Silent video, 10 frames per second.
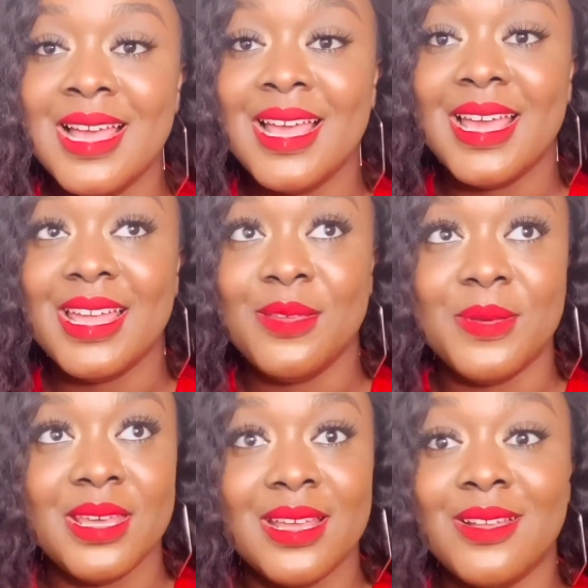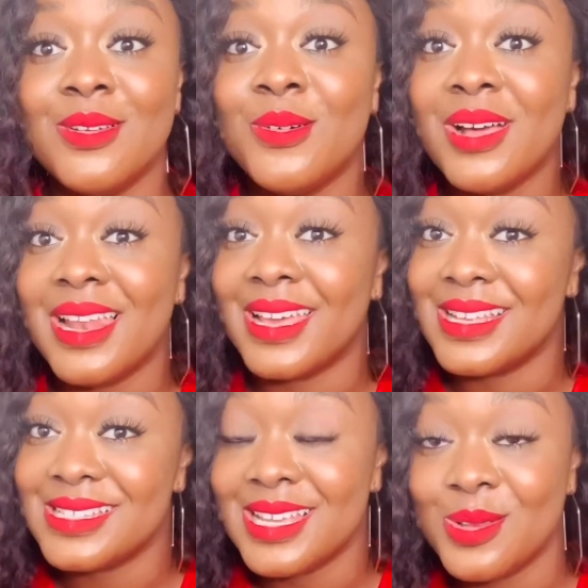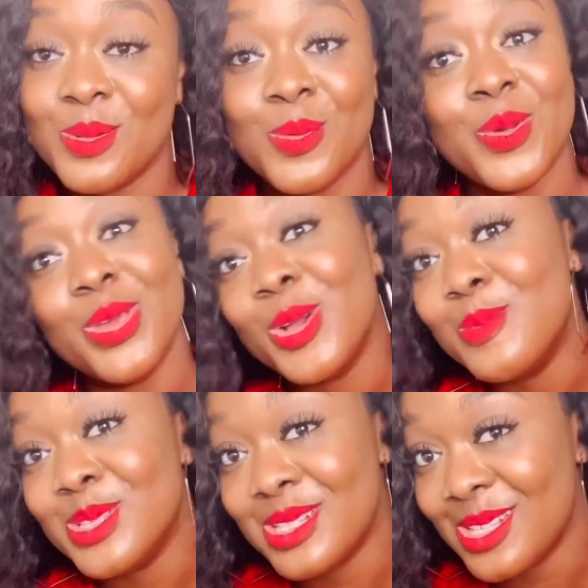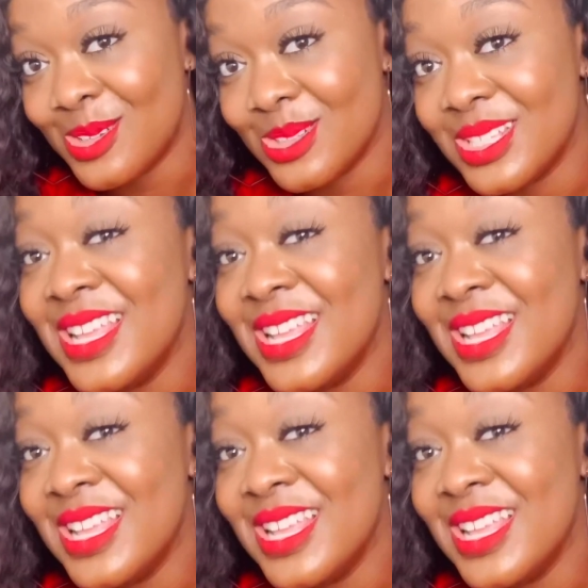Anyway, like I said, when you're coming to Lagos,